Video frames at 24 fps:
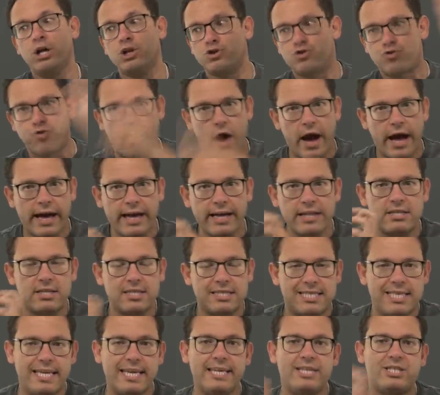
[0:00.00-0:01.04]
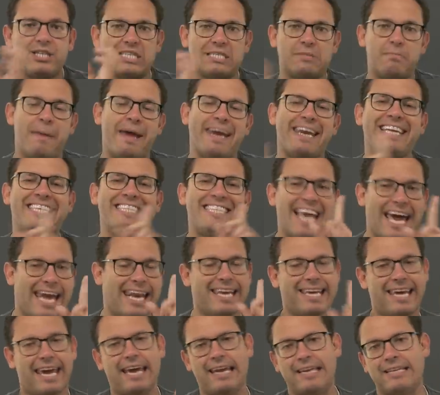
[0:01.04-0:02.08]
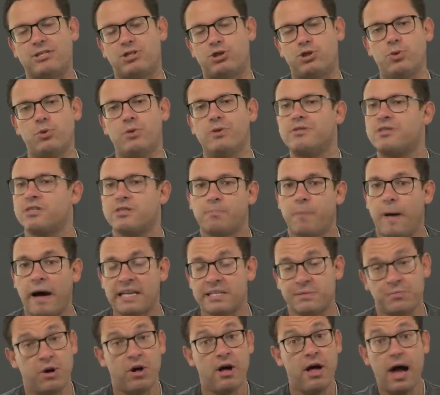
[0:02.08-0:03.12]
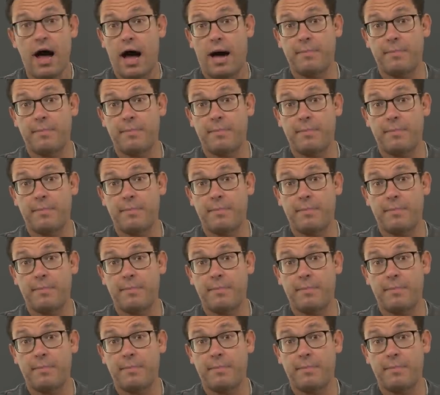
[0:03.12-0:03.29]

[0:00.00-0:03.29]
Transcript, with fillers: trying to teach as many dedicated students as possible.